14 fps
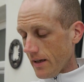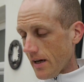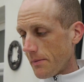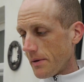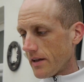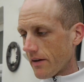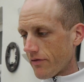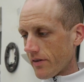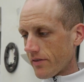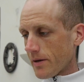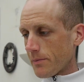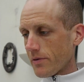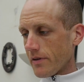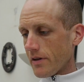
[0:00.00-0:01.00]
I mean, like for
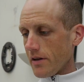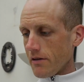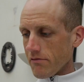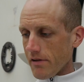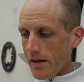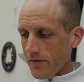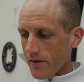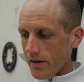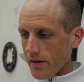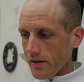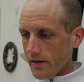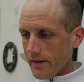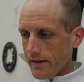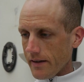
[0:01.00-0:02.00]
example, you're racing,
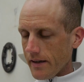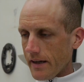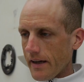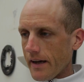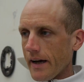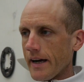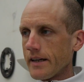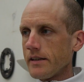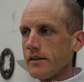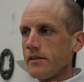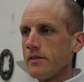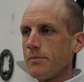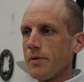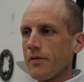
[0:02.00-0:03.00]

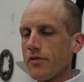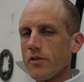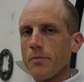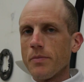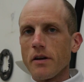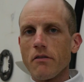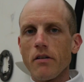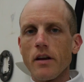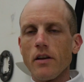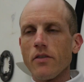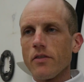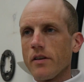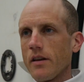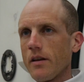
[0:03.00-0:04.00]
and before a big
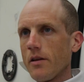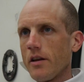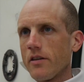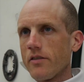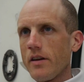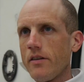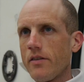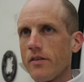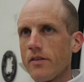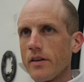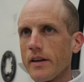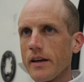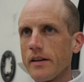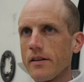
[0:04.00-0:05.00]
race it's easy to
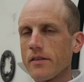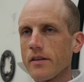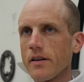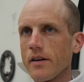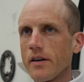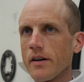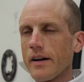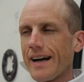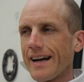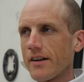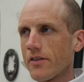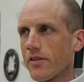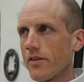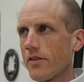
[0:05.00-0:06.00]
get
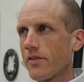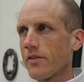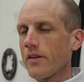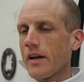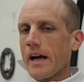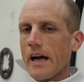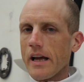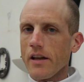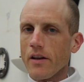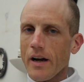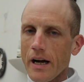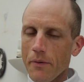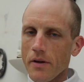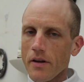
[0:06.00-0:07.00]
anxious.
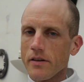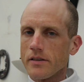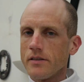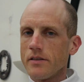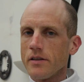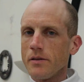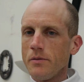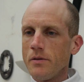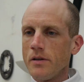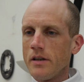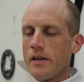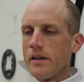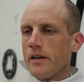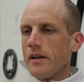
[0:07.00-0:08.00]
How are you going to do?
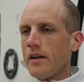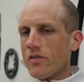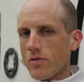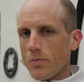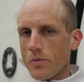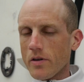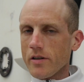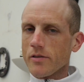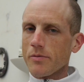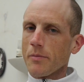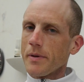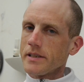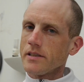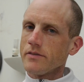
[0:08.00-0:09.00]
Is someone going to be
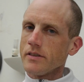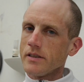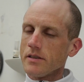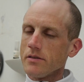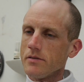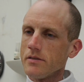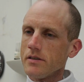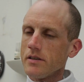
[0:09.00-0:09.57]
better than you?